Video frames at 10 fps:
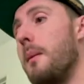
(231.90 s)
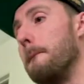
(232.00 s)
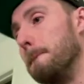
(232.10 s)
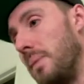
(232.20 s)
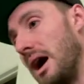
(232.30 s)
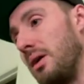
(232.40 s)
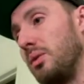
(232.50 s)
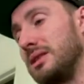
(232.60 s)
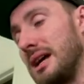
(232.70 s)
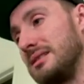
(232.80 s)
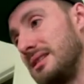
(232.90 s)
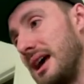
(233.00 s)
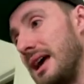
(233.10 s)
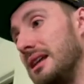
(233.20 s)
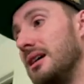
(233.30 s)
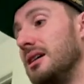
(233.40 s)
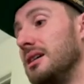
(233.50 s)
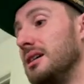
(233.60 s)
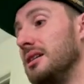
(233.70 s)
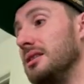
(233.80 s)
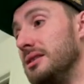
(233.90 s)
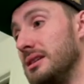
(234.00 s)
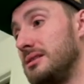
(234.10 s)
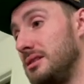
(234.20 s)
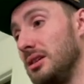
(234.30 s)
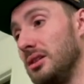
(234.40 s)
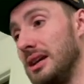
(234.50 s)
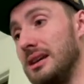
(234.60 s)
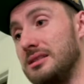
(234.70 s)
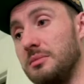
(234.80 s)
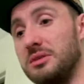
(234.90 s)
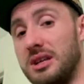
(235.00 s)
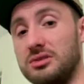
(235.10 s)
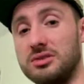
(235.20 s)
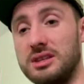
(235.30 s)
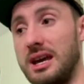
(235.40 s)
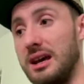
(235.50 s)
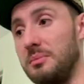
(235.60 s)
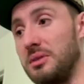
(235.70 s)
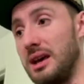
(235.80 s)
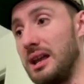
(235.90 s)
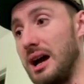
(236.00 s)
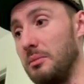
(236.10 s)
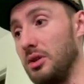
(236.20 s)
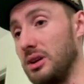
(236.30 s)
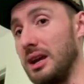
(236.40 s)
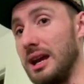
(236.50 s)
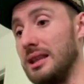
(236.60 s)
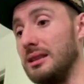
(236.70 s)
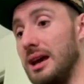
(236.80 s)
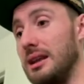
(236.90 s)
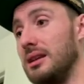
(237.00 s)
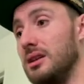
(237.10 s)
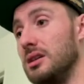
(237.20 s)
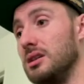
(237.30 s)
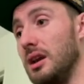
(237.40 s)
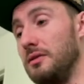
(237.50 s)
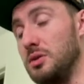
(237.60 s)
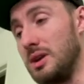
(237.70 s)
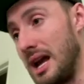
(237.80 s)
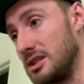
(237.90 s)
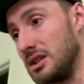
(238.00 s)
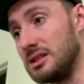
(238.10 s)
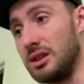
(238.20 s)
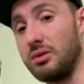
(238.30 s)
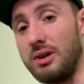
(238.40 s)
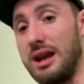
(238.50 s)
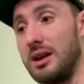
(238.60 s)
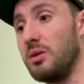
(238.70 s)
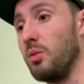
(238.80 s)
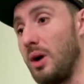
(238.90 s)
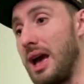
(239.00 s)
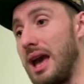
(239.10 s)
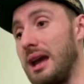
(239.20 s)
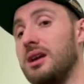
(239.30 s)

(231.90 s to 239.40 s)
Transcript: But with that said, this still is a potential setup that I'm looking at, that if you catch this in the right way,